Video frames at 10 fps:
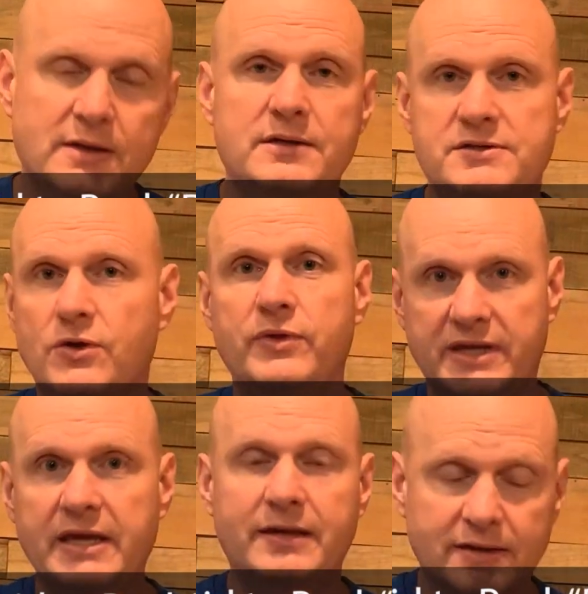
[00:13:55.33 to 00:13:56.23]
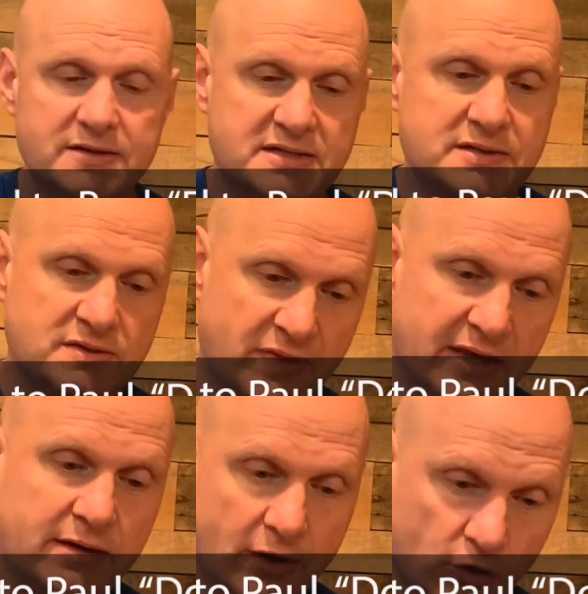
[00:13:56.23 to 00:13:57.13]
So the king, it says,
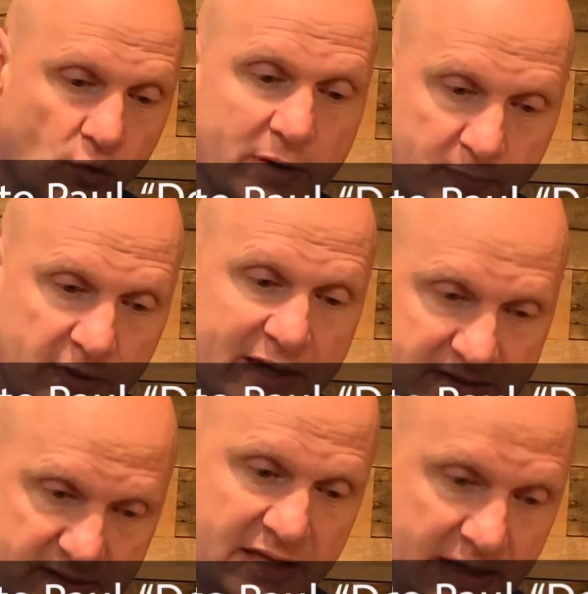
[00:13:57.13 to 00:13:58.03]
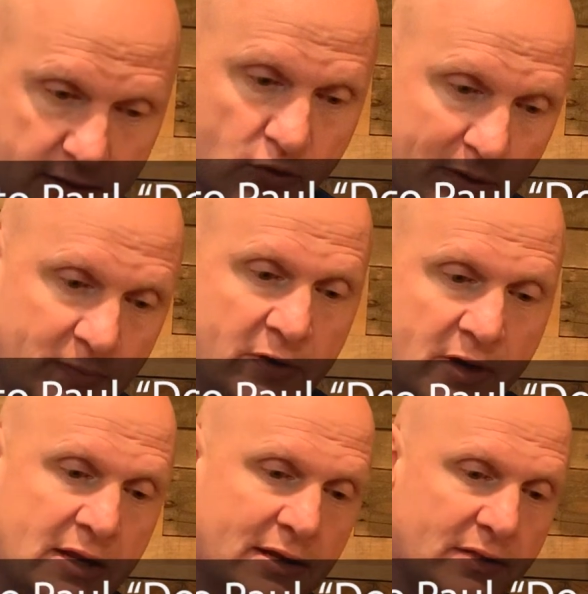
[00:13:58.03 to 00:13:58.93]
then Agrippa, that's King Agrippa,
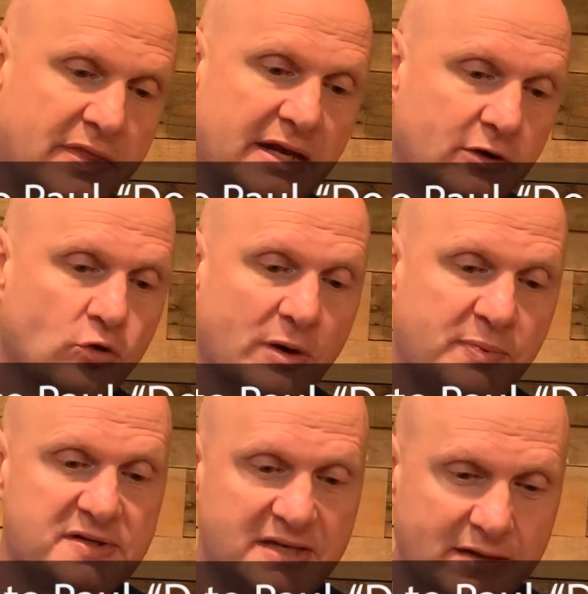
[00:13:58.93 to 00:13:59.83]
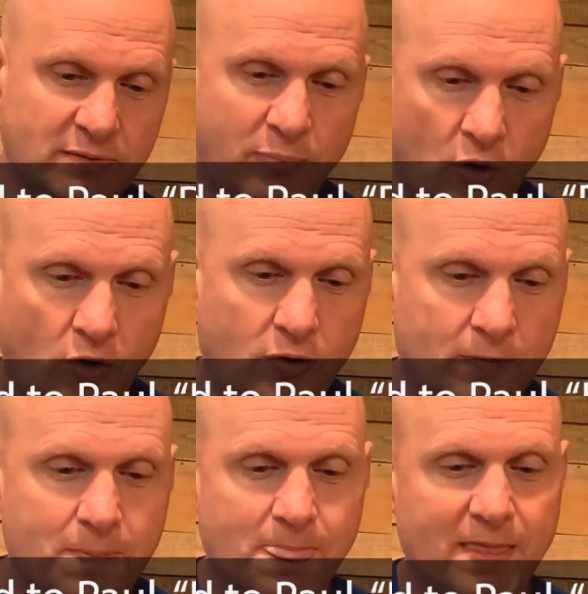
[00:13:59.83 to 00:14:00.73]
then Agrippa said to Paul,
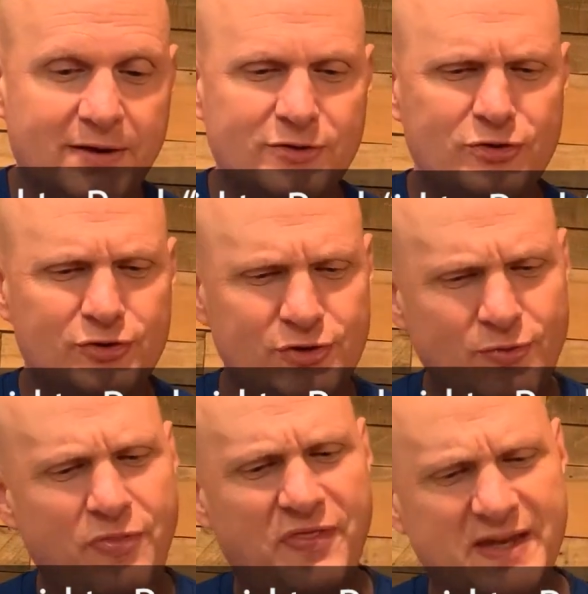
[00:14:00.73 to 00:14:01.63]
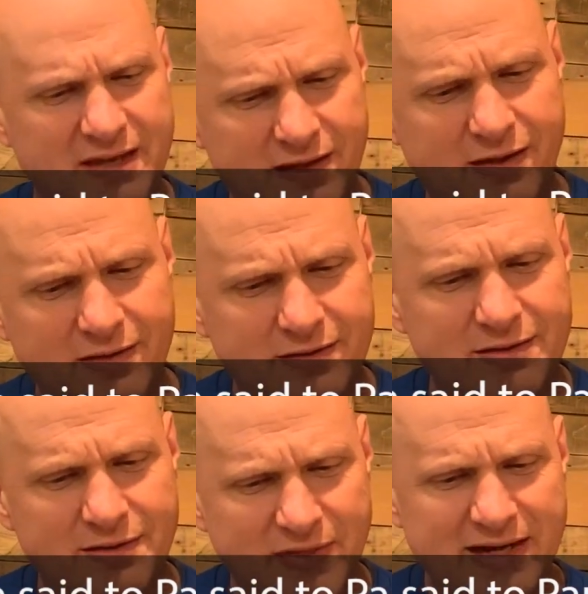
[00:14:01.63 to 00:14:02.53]
"Do you think
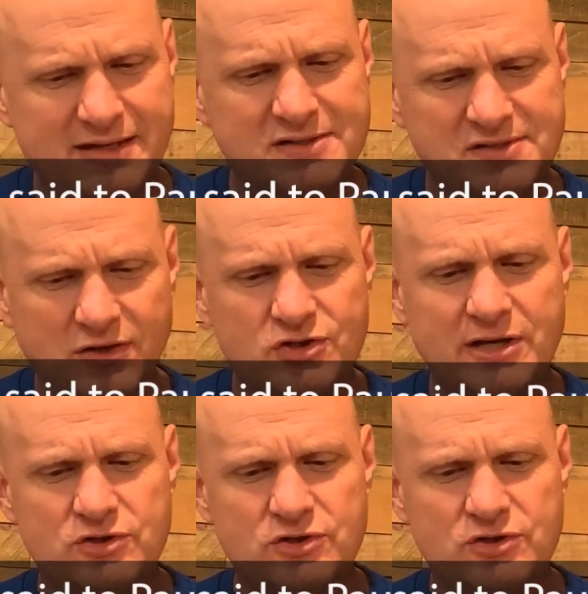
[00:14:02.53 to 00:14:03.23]
that in such a